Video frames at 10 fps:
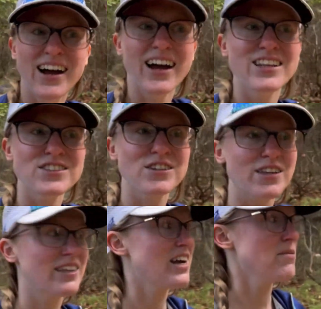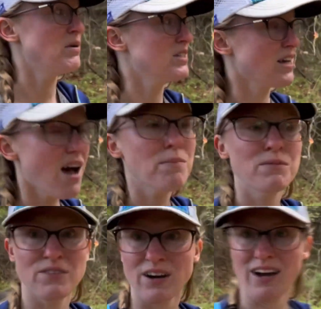And so I think I'm on top of
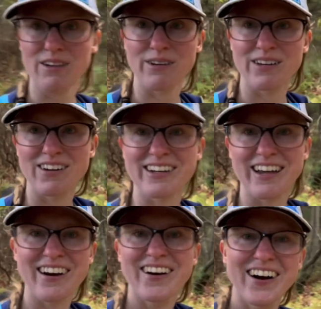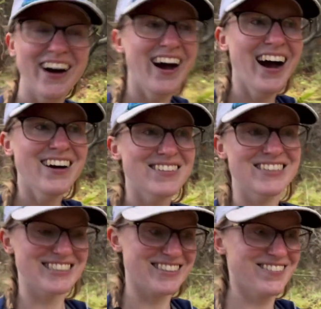the highway right now, which
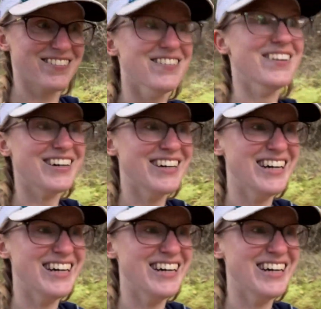is so cool.